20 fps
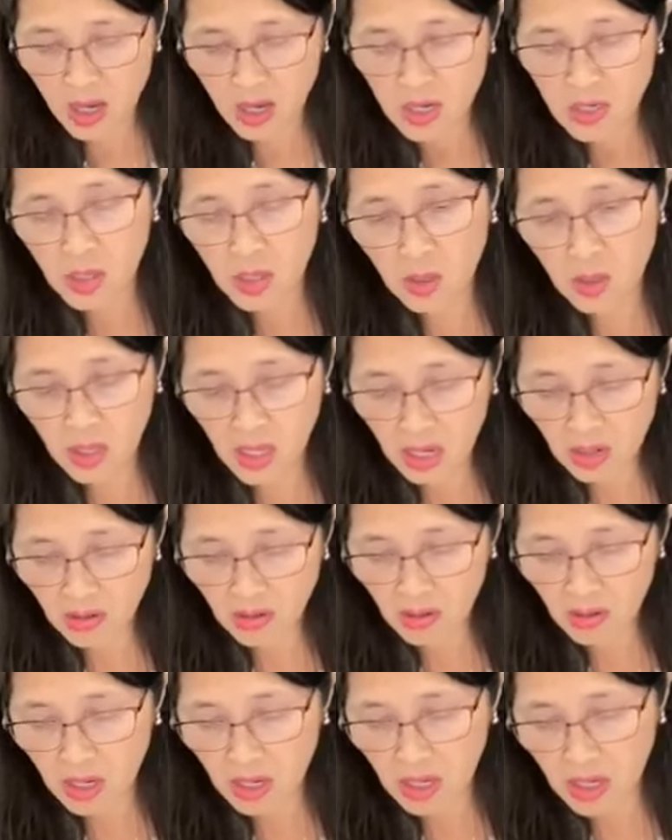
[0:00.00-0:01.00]
So
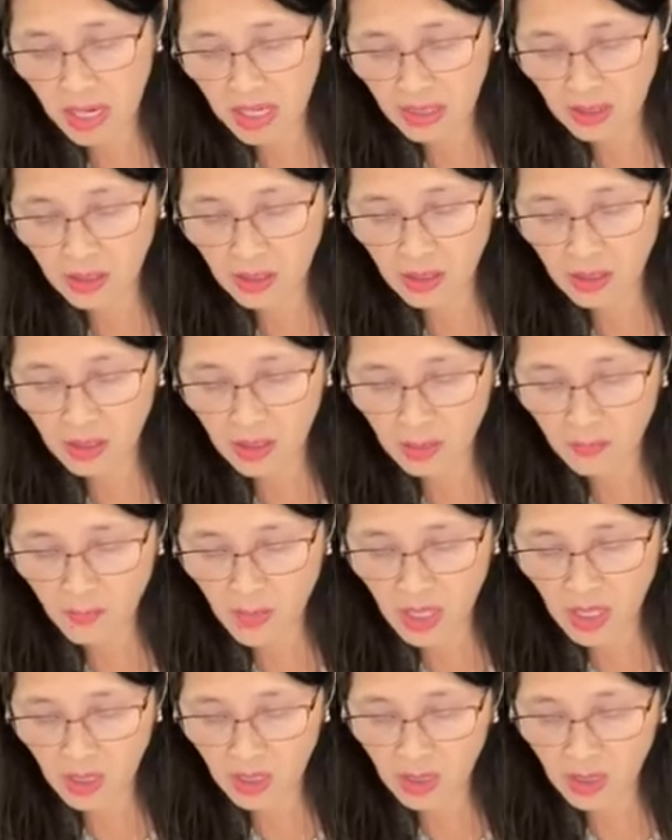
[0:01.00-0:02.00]
now let
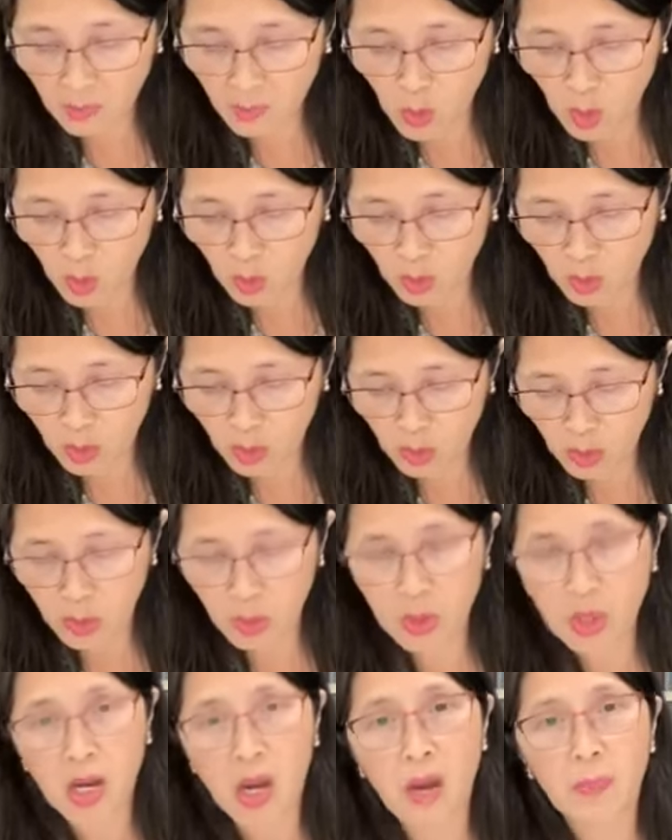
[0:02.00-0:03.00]
me move
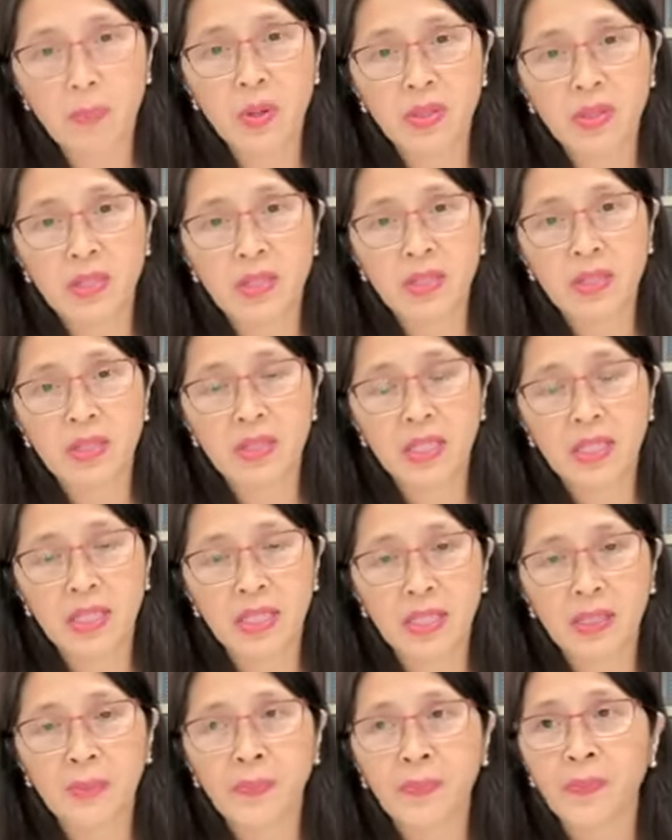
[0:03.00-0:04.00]
to the
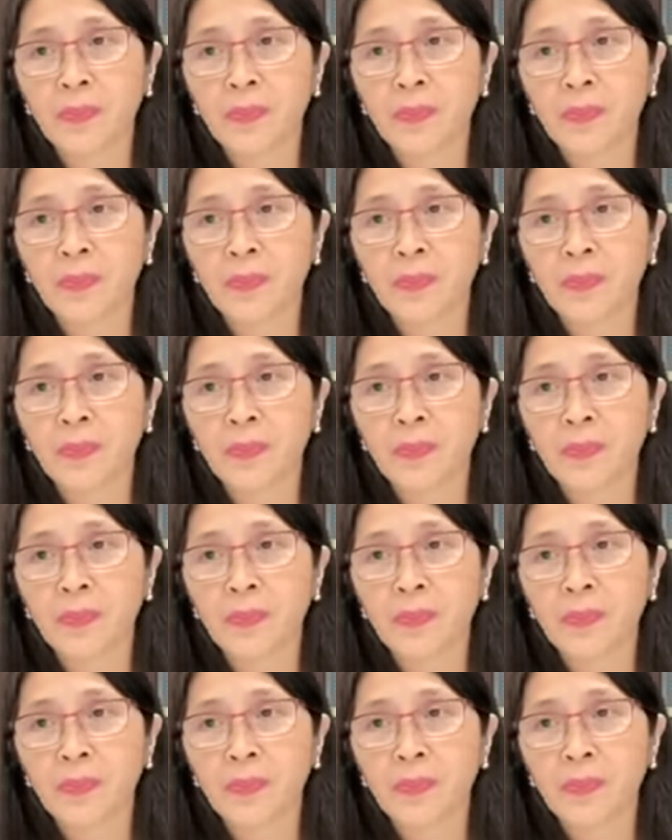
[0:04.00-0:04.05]
opportunity.